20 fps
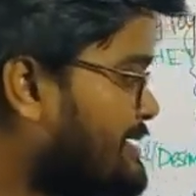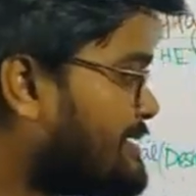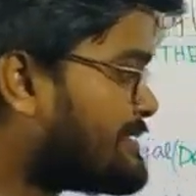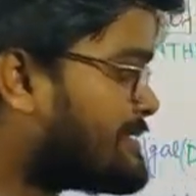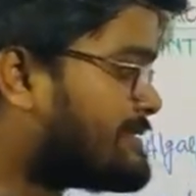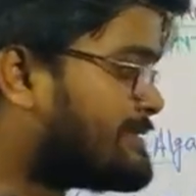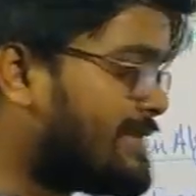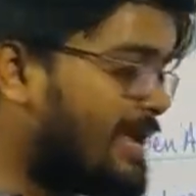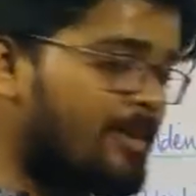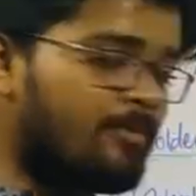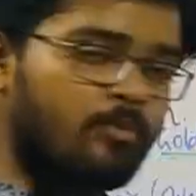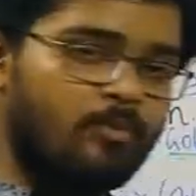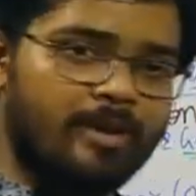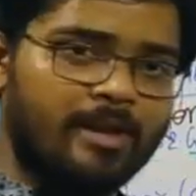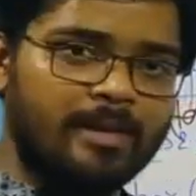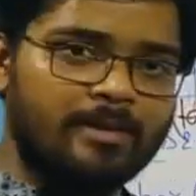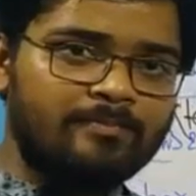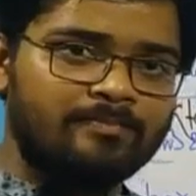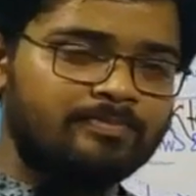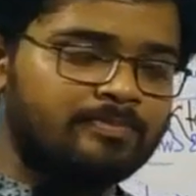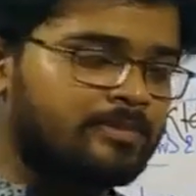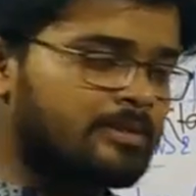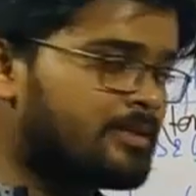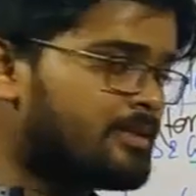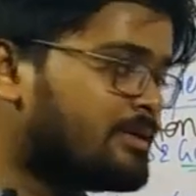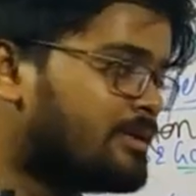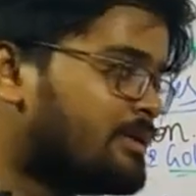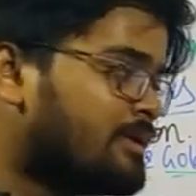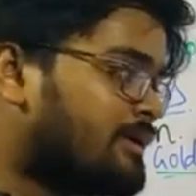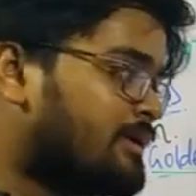Same way,
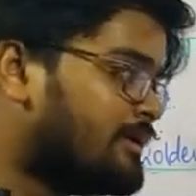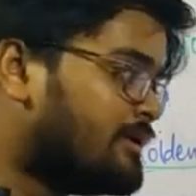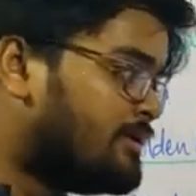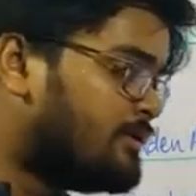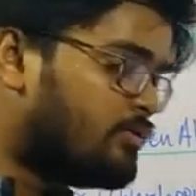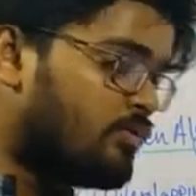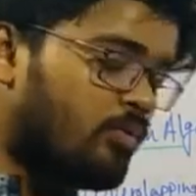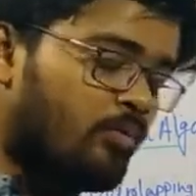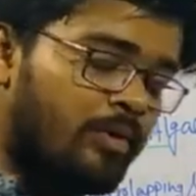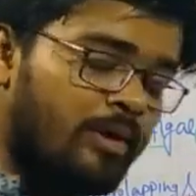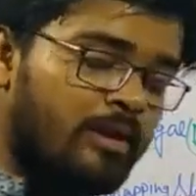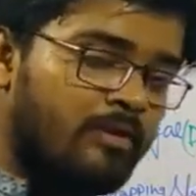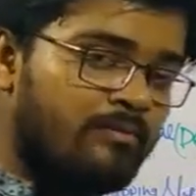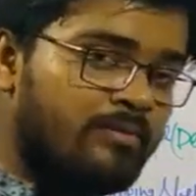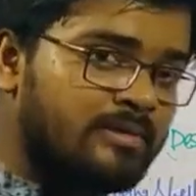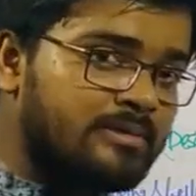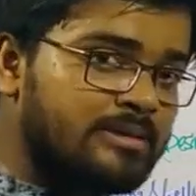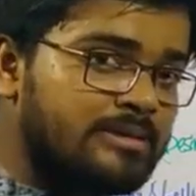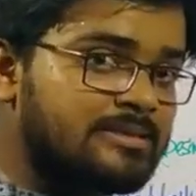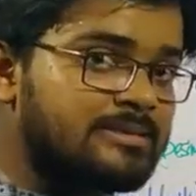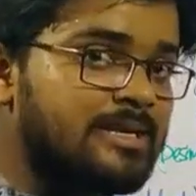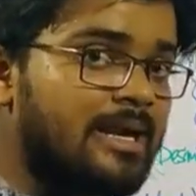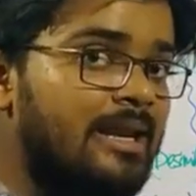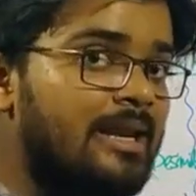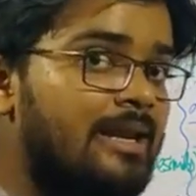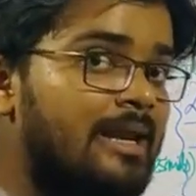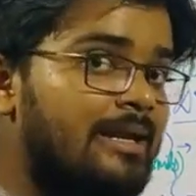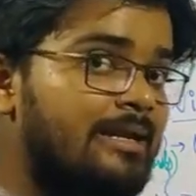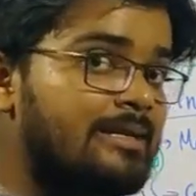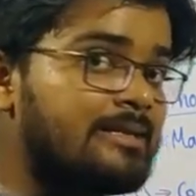whenever the
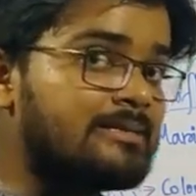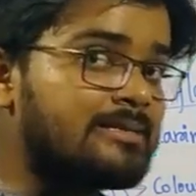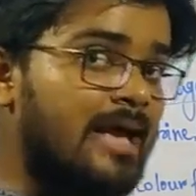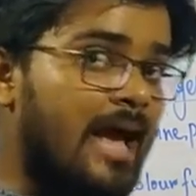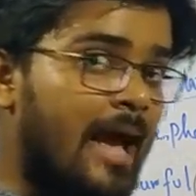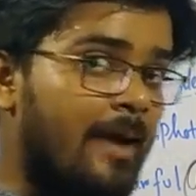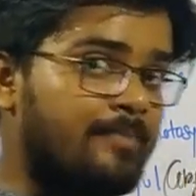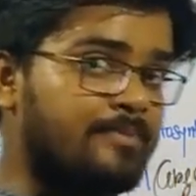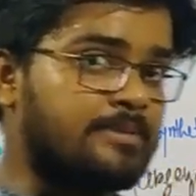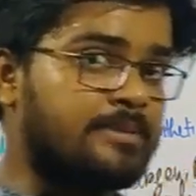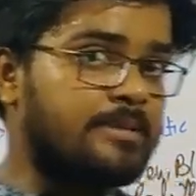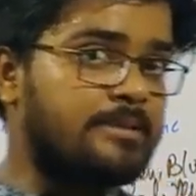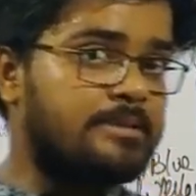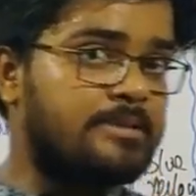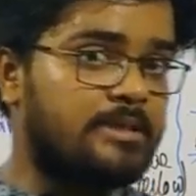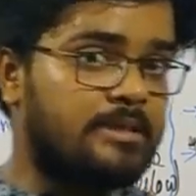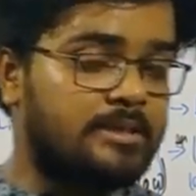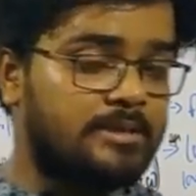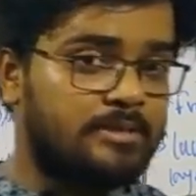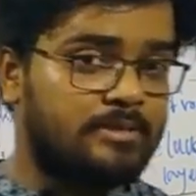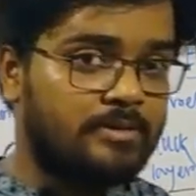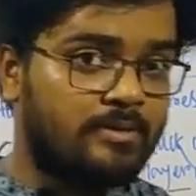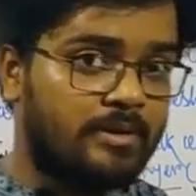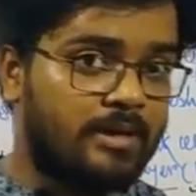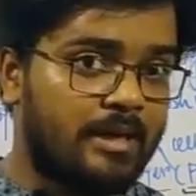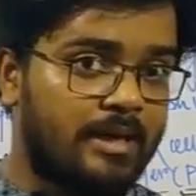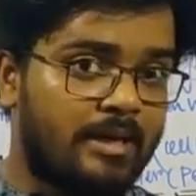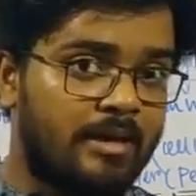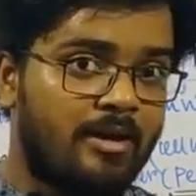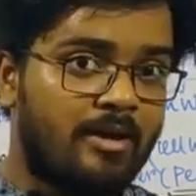sunlight is absent,
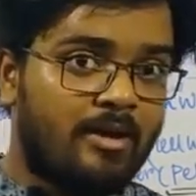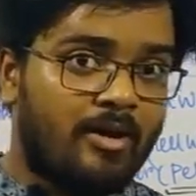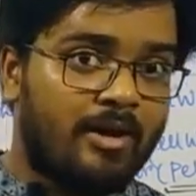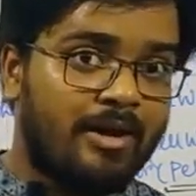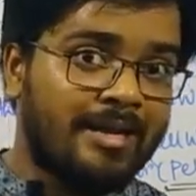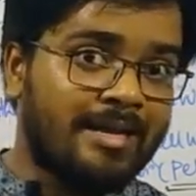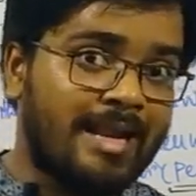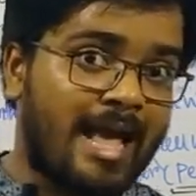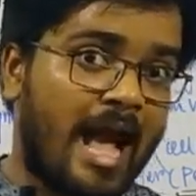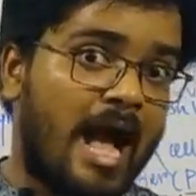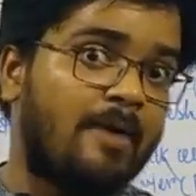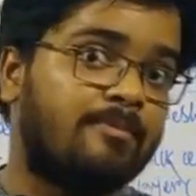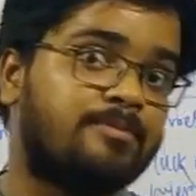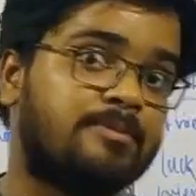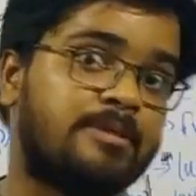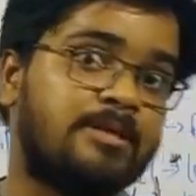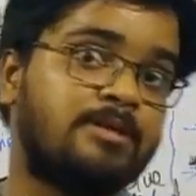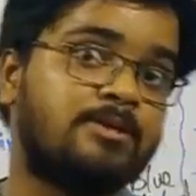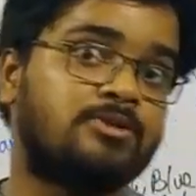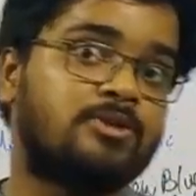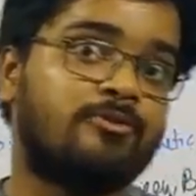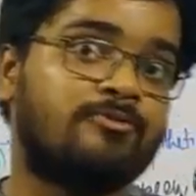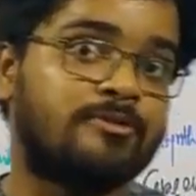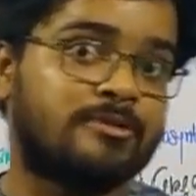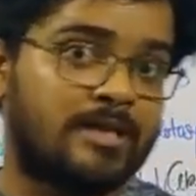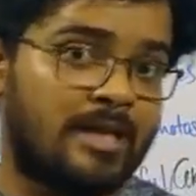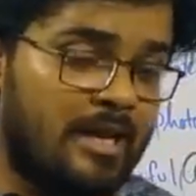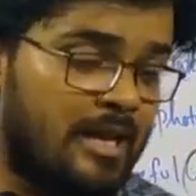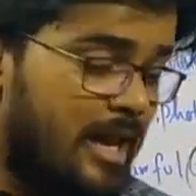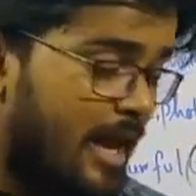okay, or in absence of
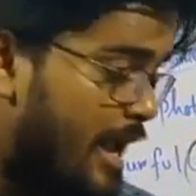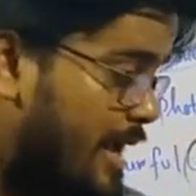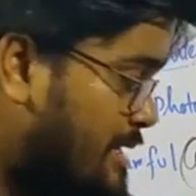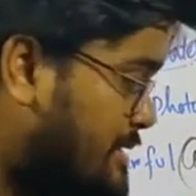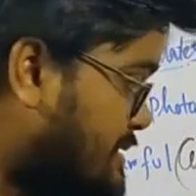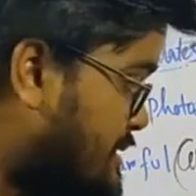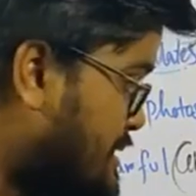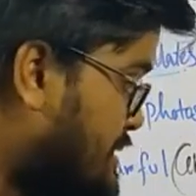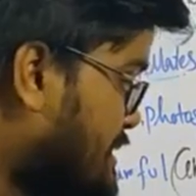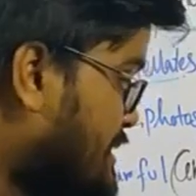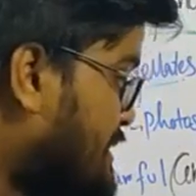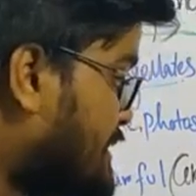sunlight,